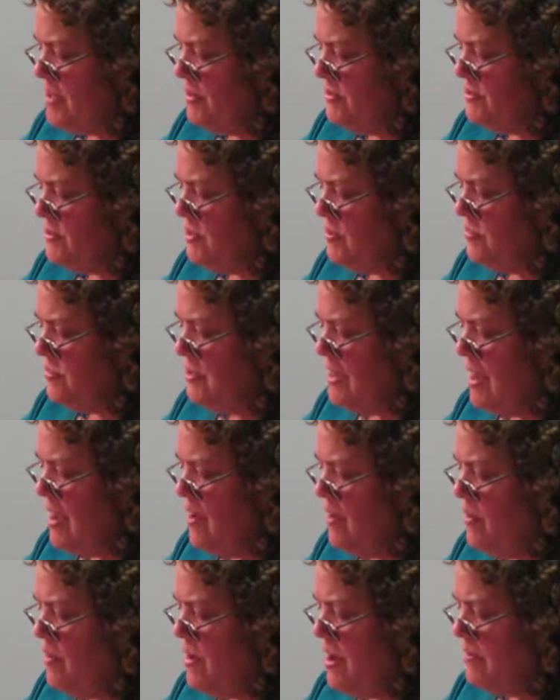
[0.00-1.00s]
So
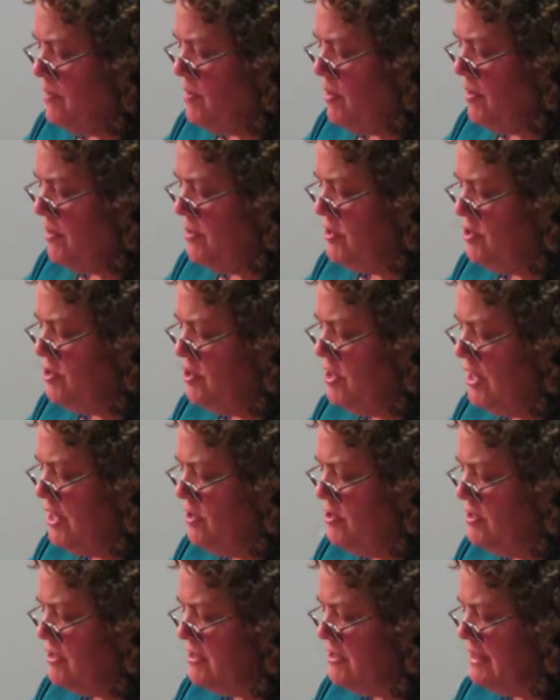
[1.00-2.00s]
now I'm going to
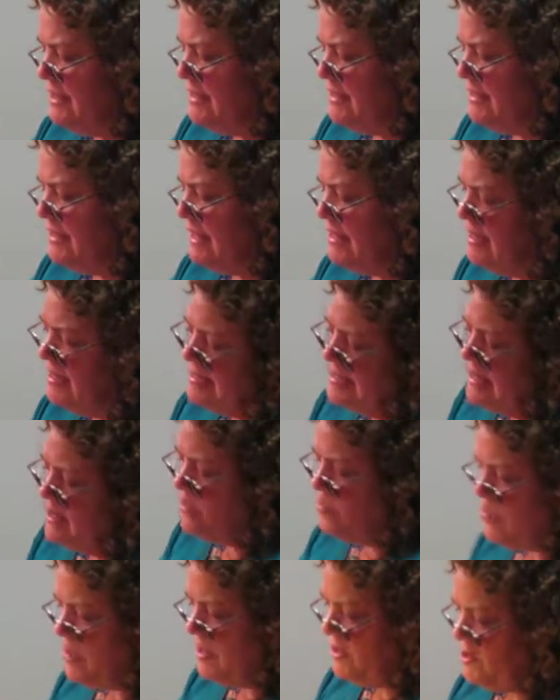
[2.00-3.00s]
change this. Let's say you
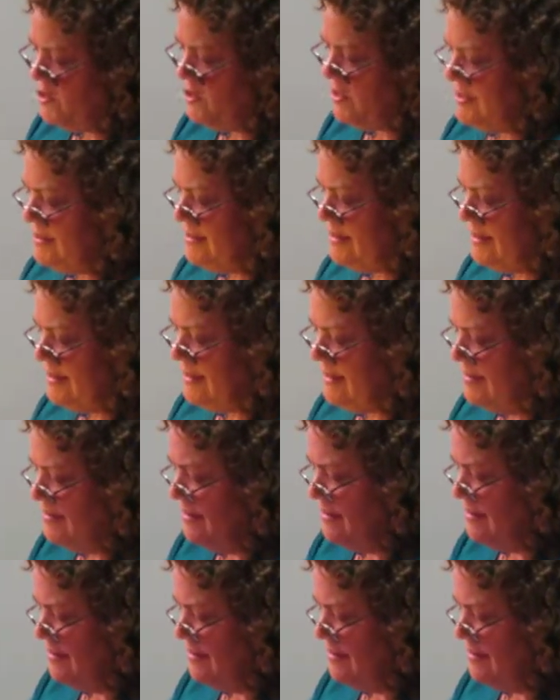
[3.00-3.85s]
didn't want just little,